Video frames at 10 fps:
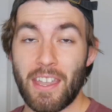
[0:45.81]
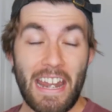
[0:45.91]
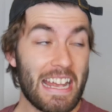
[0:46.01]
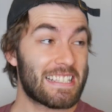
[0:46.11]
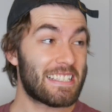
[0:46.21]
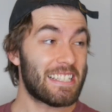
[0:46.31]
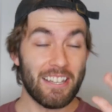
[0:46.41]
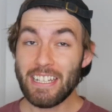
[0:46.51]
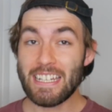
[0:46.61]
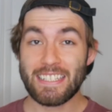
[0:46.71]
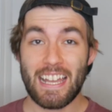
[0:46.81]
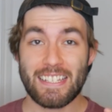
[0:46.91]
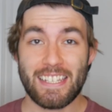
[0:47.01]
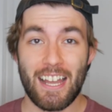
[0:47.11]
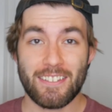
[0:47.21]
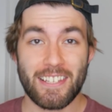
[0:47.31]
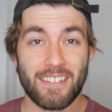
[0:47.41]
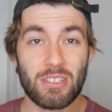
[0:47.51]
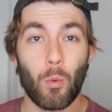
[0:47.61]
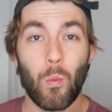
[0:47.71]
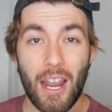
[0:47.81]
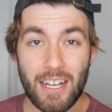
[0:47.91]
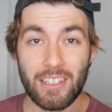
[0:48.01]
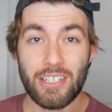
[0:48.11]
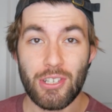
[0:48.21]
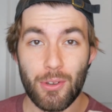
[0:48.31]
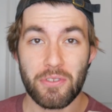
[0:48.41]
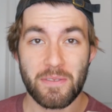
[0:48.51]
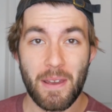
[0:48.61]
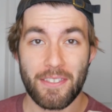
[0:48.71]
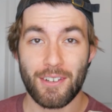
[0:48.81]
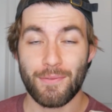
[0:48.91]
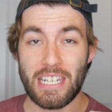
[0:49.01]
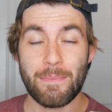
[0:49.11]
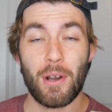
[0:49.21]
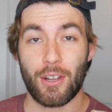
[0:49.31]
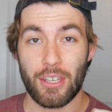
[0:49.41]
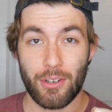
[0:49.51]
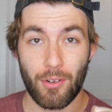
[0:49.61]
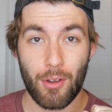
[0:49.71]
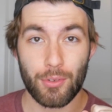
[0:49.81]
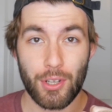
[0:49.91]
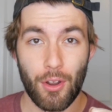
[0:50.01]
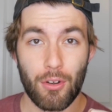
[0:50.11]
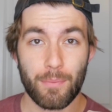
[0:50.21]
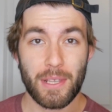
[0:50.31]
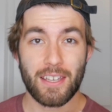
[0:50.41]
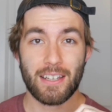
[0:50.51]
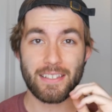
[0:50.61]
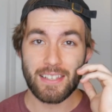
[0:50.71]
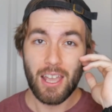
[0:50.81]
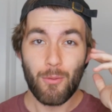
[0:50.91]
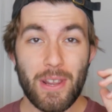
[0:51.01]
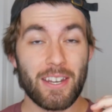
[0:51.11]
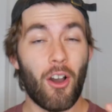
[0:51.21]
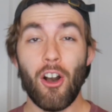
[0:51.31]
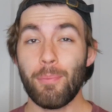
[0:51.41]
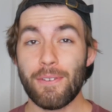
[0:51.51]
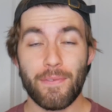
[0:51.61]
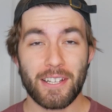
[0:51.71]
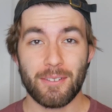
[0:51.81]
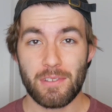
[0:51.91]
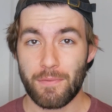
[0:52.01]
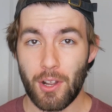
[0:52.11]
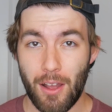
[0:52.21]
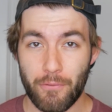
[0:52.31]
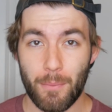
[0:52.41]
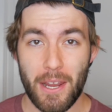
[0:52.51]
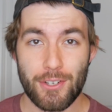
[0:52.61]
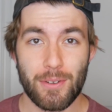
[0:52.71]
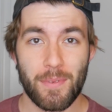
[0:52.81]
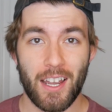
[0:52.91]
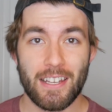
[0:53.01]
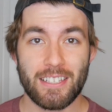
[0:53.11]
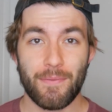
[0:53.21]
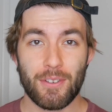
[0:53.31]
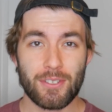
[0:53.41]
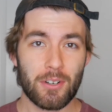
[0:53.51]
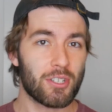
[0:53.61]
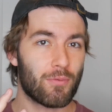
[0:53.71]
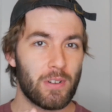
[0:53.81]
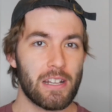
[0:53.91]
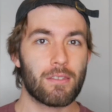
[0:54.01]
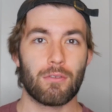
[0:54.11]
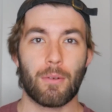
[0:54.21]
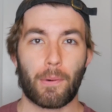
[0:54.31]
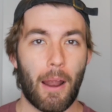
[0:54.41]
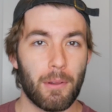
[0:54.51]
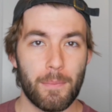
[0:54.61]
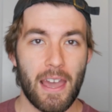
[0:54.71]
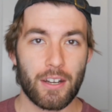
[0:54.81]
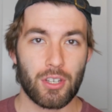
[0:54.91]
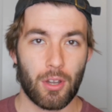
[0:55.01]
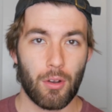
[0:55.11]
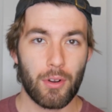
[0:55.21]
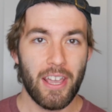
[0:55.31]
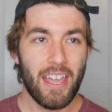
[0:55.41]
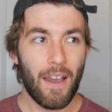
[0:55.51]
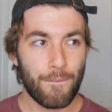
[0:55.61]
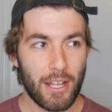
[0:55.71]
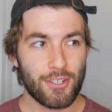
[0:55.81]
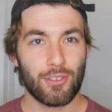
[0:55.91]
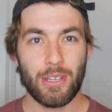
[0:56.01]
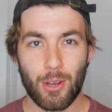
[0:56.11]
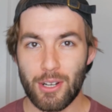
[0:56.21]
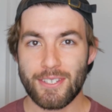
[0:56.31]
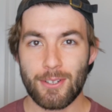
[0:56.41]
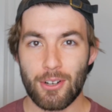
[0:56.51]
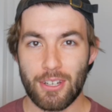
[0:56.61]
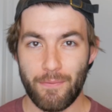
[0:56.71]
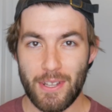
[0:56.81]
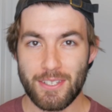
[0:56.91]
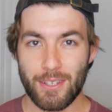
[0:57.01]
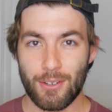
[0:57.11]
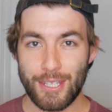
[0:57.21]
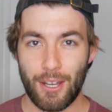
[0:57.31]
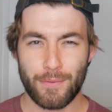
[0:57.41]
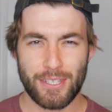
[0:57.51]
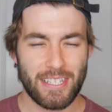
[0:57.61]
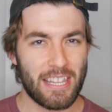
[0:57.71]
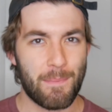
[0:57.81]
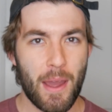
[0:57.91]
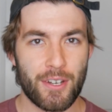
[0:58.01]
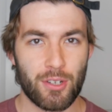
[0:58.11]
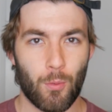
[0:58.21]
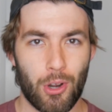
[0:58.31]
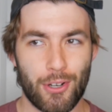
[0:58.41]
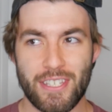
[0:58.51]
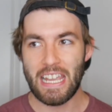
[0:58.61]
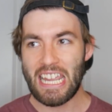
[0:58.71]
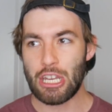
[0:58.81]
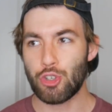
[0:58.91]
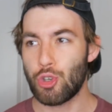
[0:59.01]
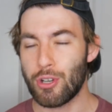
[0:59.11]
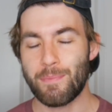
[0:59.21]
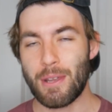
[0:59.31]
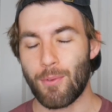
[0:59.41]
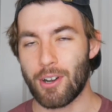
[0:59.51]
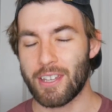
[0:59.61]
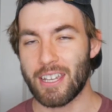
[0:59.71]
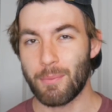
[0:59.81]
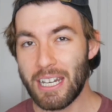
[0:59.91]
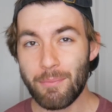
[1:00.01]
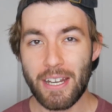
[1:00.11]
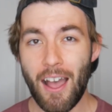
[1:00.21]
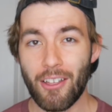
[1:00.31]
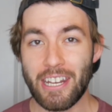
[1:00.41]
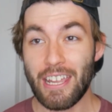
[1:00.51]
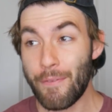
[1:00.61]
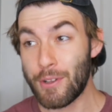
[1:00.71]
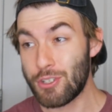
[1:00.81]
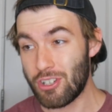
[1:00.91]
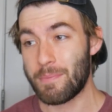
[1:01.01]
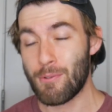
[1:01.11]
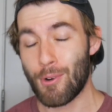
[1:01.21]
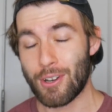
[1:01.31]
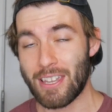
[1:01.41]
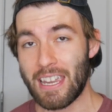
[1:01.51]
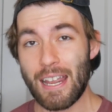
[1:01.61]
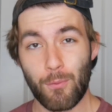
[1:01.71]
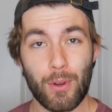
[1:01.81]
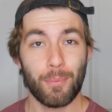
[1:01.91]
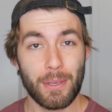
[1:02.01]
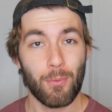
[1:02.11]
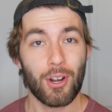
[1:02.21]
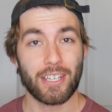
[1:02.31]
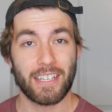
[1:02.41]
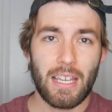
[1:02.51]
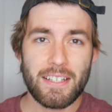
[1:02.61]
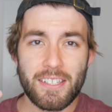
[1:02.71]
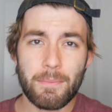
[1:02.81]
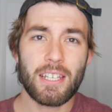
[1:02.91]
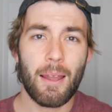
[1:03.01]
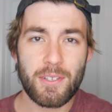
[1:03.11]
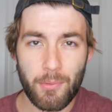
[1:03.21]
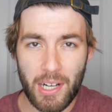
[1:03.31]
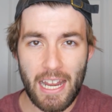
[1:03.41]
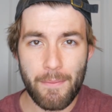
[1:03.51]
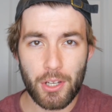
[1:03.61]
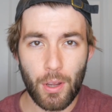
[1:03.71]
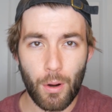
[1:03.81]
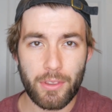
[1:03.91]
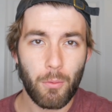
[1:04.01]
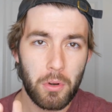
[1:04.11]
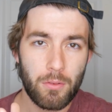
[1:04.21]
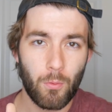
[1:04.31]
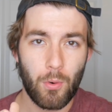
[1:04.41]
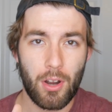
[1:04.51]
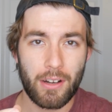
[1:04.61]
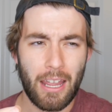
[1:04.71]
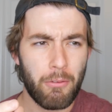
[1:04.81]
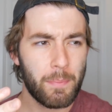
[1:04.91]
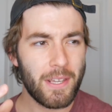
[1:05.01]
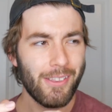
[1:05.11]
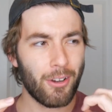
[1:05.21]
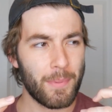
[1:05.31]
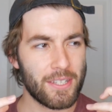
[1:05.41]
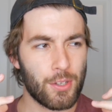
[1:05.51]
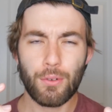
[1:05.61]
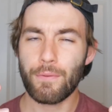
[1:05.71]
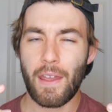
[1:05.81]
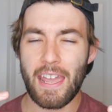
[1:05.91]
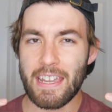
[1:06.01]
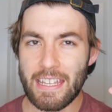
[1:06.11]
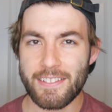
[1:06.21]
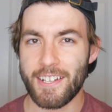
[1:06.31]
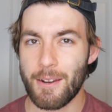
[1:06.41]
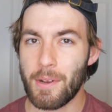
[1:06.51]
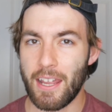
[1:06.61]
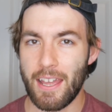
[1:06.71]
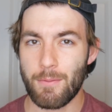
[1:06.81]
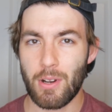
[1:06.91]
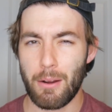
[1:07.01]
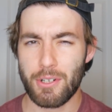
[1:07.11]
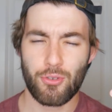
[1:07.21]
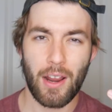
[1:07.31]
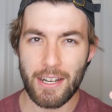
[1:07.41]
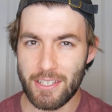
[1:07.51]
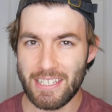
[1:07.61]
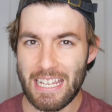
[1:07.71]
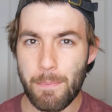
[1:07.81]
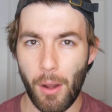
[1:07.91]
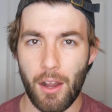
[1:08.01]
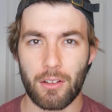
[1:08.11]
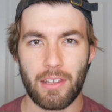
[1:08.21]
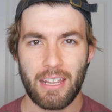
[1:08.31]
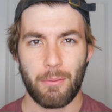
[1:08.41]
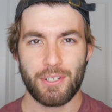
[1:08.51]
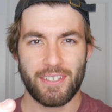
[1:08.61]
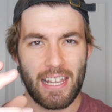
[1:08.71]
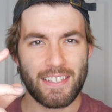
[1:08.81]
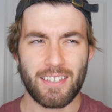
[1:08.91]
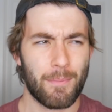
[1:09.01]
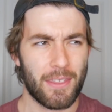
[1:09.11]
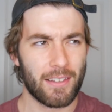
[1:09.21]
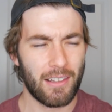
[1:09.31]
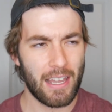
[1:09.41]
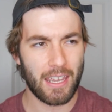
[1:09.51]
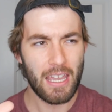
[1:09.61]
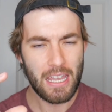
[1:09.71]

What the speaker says: And as silly as that sounds, this is a widely used method of debugging your own code because we can all be victims of confirmation bias. If you start to read through a problematic code, eventually you're going to start convincing yourself to say the magic words, it should be working. But in reality, if it should be working, it be working. And sometimes when I have a code that wouldn't work, I would be a little bit too vague inside my head when I would try to debug. Like I would say something like,